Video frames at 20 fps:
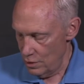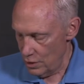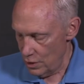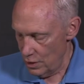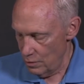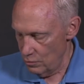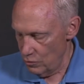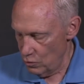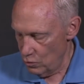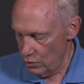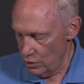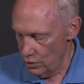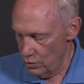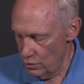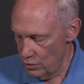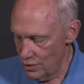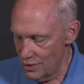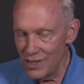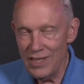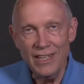I am the one
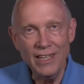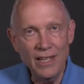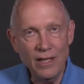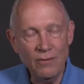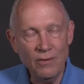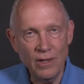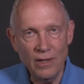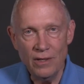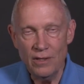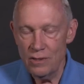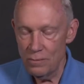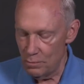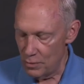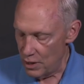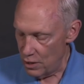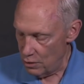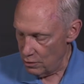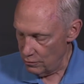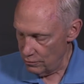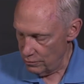who is living. It's a
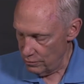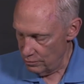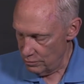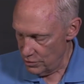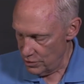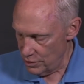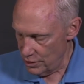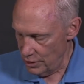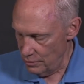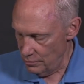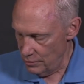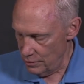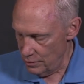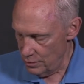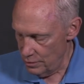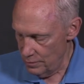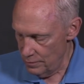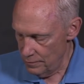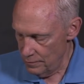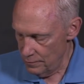powerful statement.